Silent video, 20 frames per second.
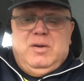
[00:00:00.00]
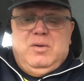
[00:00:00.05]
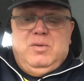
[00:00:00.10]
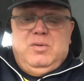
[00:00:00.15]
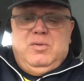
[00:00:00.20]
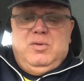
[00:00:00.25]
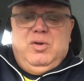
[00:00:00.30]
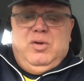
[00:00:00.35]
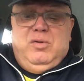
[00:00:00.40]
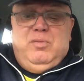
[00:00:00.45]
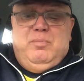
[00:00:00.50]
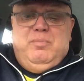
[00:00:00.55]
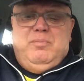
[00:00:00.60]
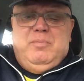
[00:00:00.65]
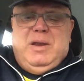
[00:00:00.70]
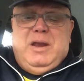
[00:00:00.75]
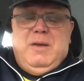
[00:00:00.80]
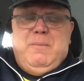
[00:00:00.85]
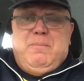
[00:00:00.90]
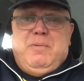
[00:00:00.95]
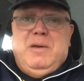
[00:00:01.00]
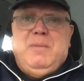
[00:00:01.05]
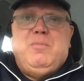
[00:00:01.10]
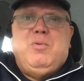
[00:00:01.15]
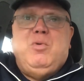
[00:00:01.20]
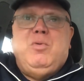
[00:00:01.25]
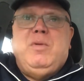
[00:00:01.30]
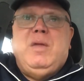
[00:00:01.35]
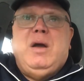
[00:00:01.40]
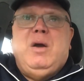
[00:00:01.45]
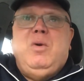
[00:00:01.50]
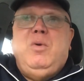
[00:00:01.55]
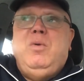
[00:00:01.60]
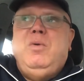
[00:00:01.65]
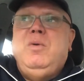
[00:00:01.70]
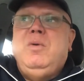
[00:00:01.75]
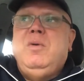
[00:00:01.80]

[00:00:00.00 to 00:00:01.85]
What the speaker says: who not many people know.